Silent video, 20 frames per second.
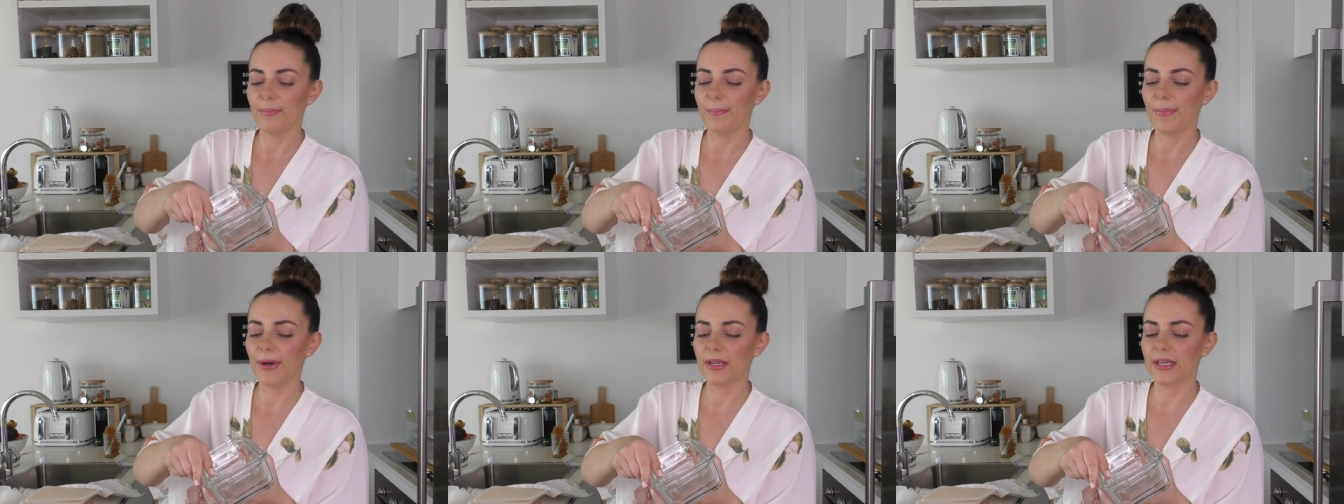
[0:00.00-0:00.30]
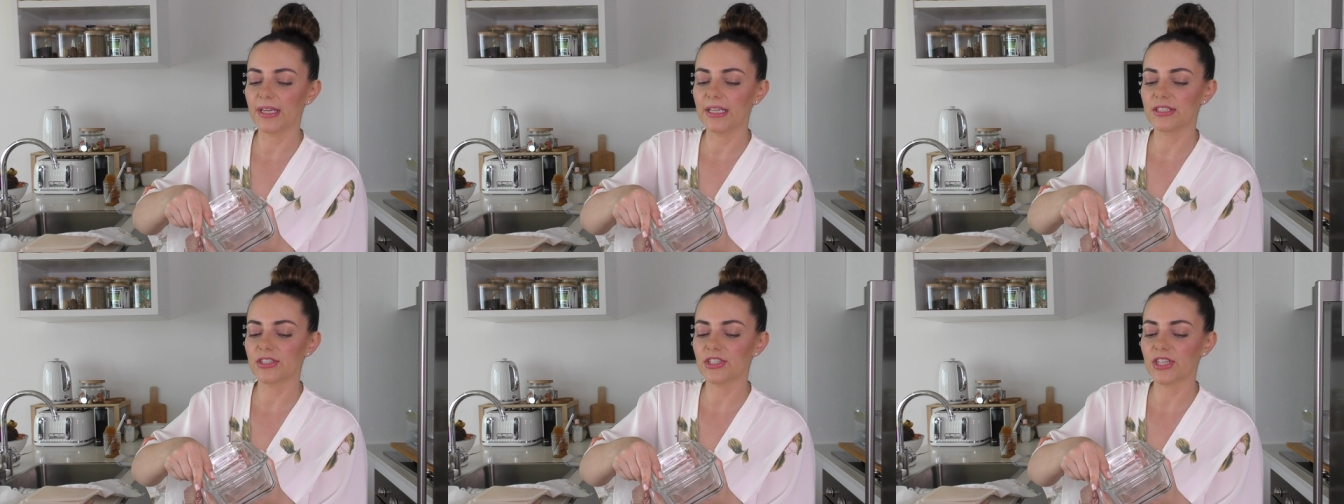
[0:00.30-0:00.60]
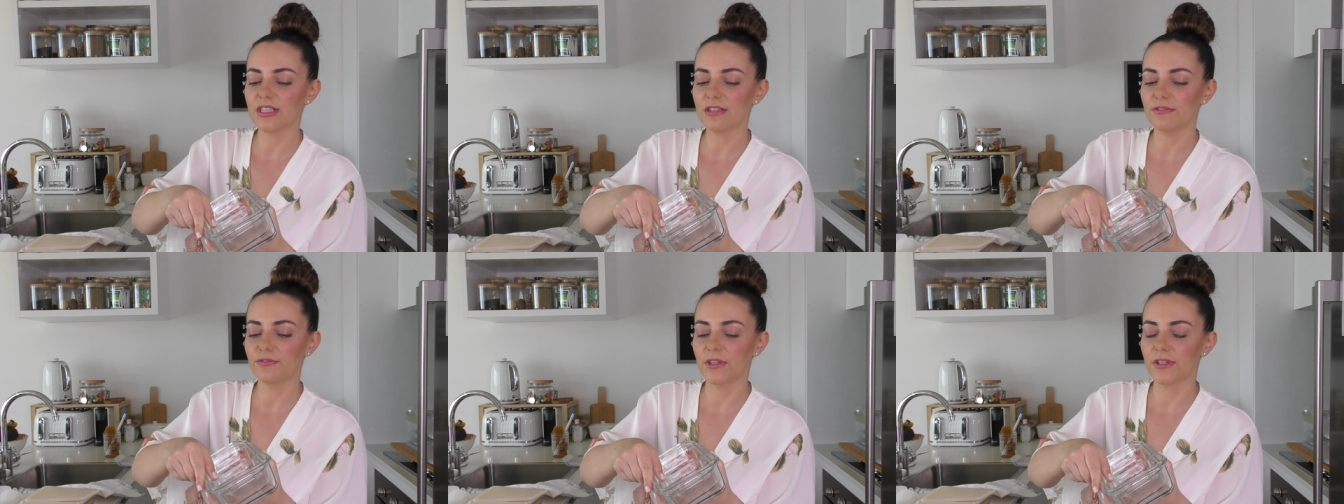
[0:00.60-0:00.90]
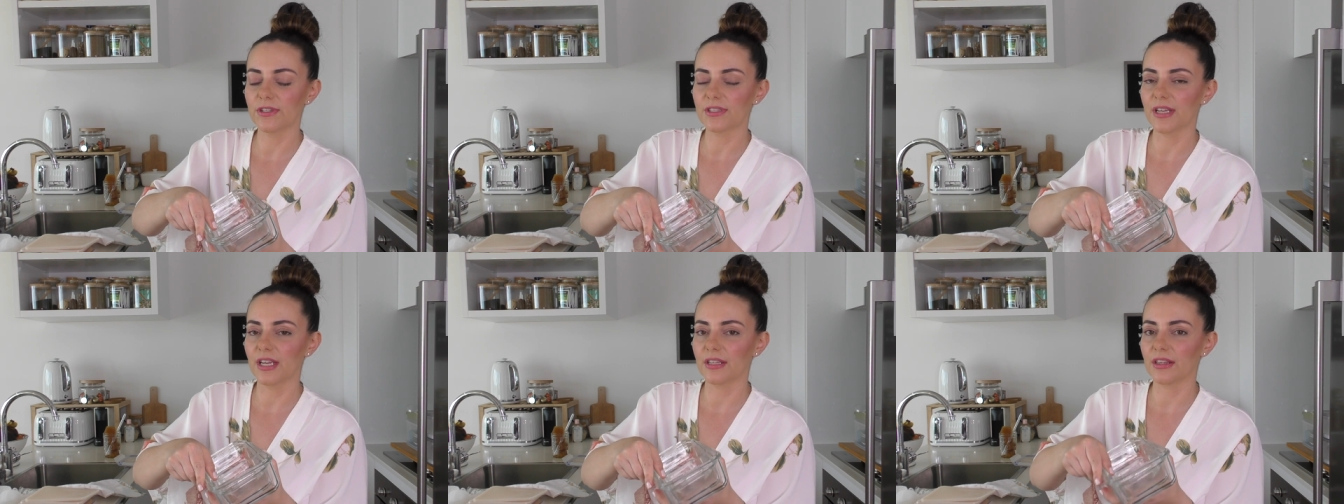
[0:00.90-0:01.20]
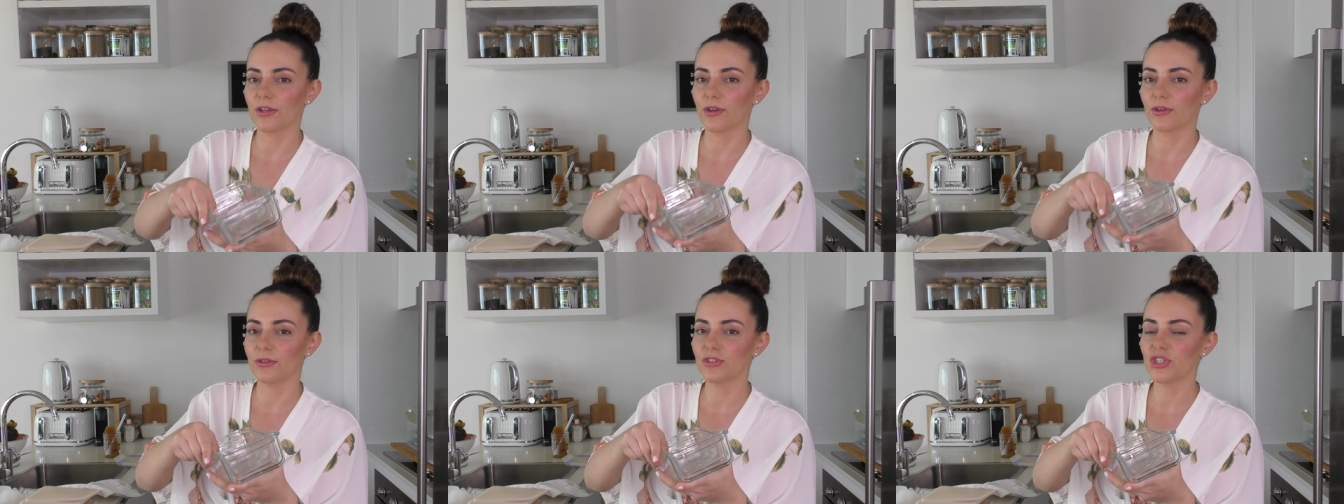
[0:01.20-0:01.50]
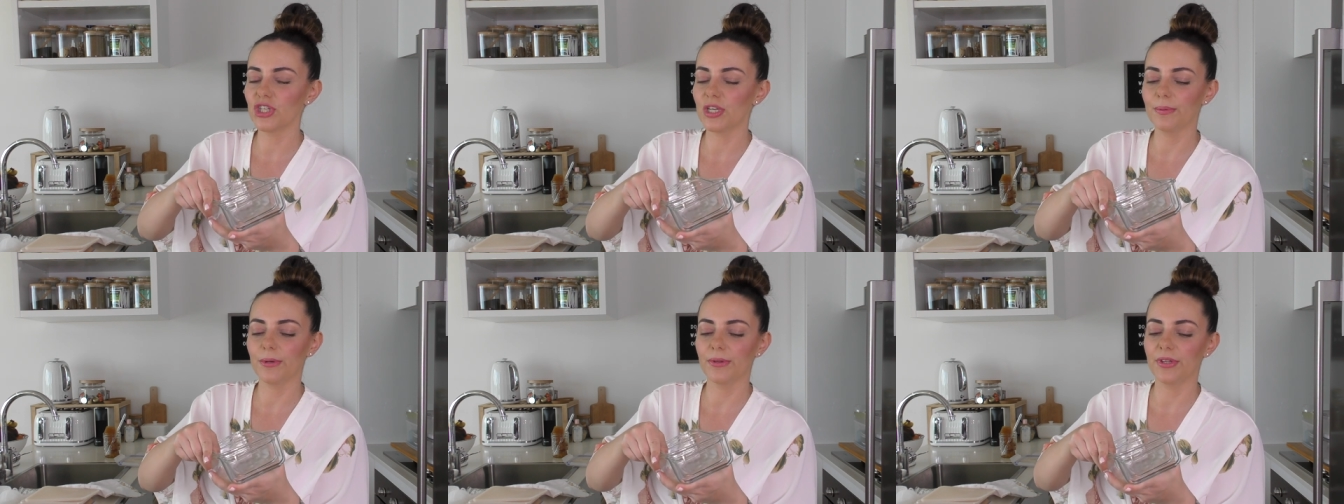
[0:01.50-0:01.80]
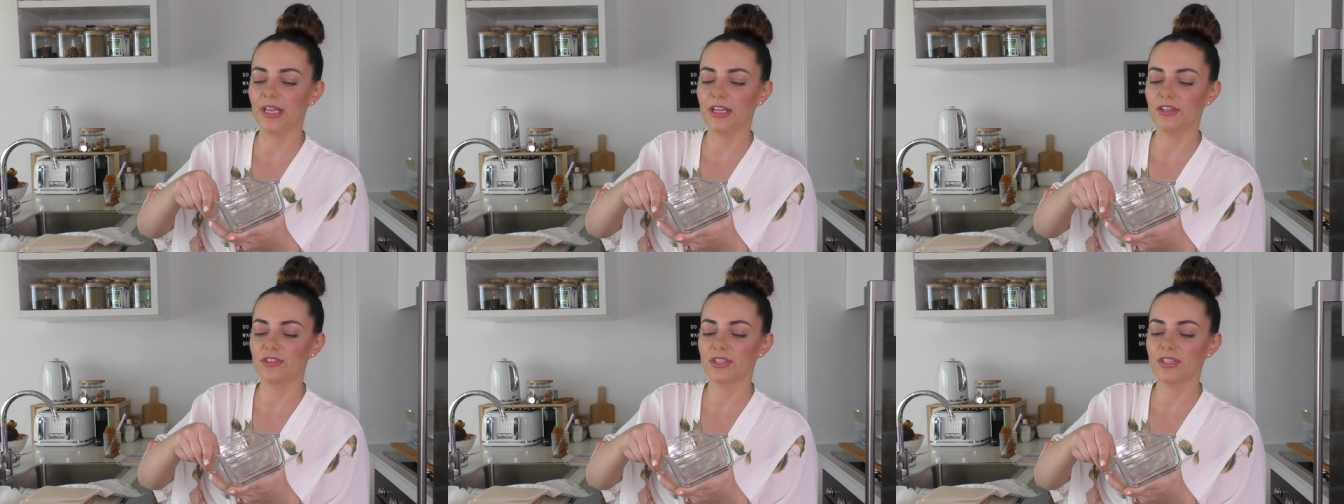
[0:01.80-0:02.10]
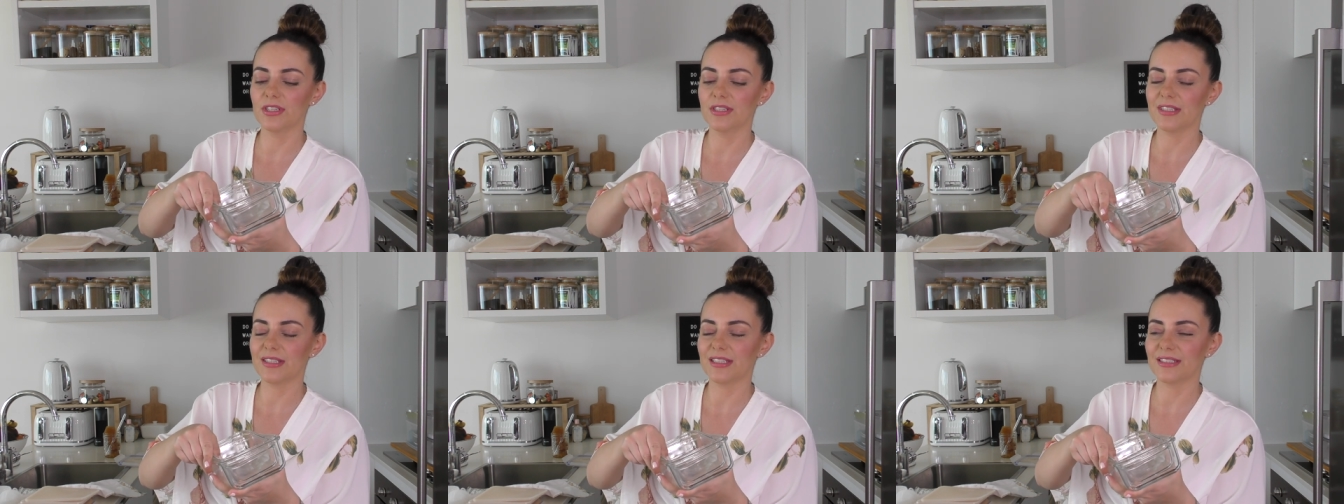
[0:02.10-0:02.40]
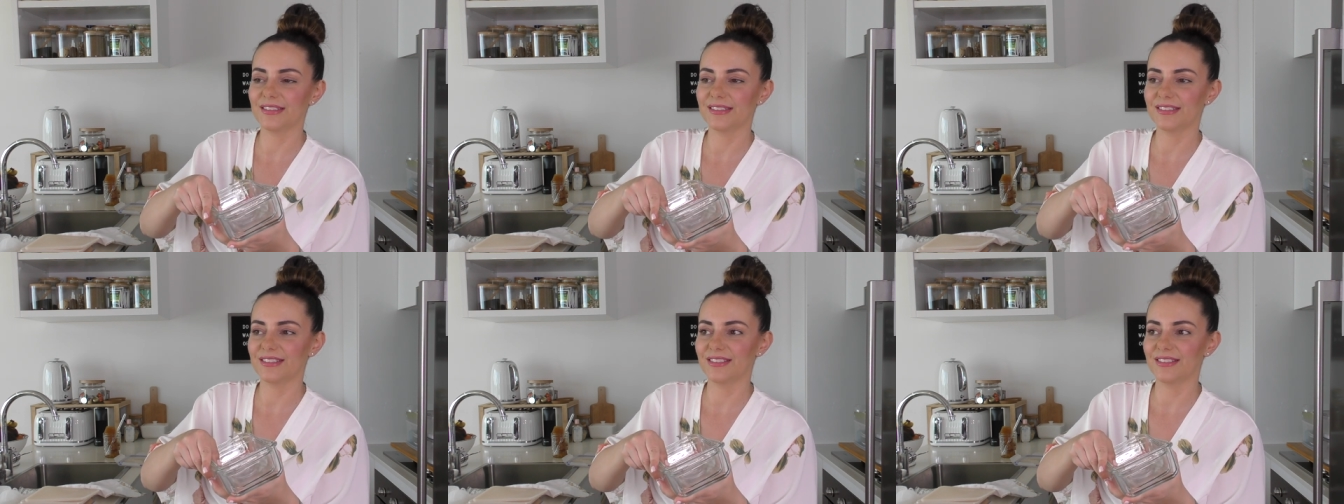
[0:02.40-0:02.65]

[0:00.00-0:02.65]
but it just feels like they're gonna chip on the edges,